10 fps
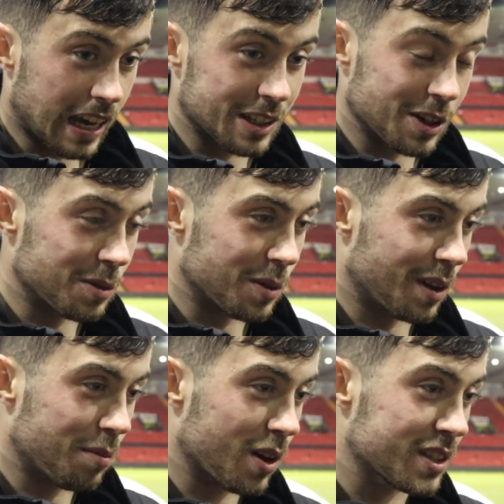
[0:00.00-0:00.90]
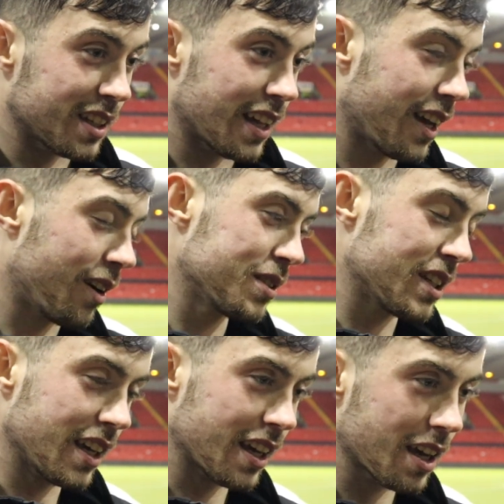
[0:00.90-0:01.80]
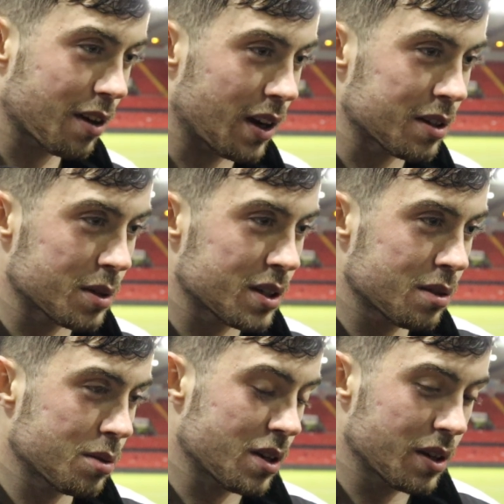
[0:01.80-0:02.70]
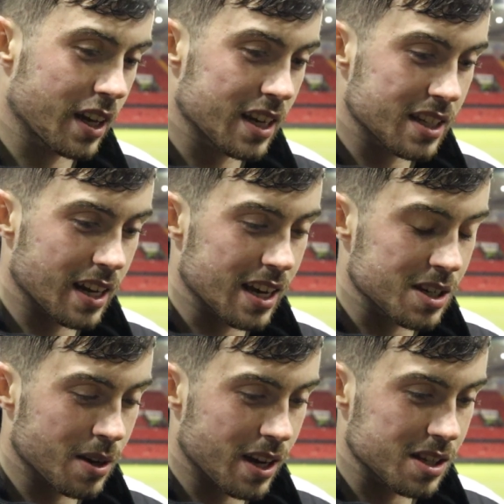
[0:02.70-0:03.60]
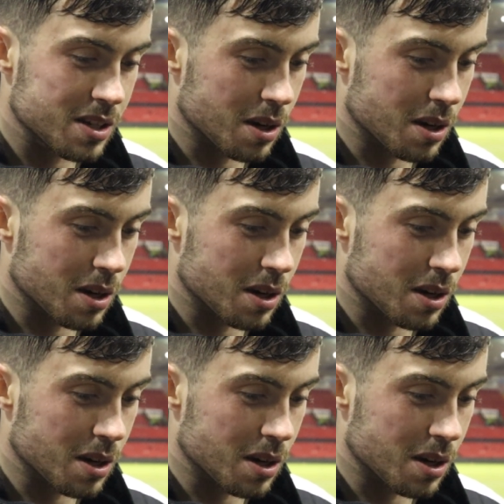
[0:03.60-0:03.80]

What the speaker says: It's a good one on Boxing Day, and obviously Christmas was only yesterday as well,